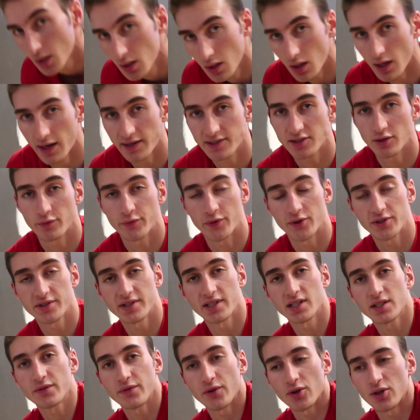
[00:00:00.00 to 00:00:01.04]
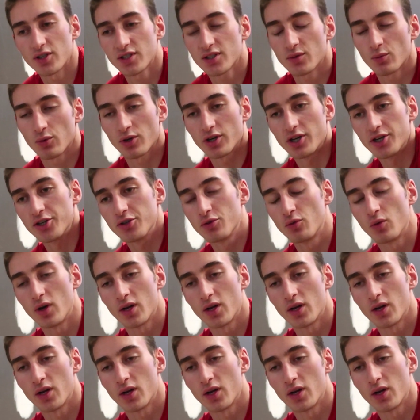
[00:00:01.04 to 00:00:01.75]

All right, so first things first, we're gonna do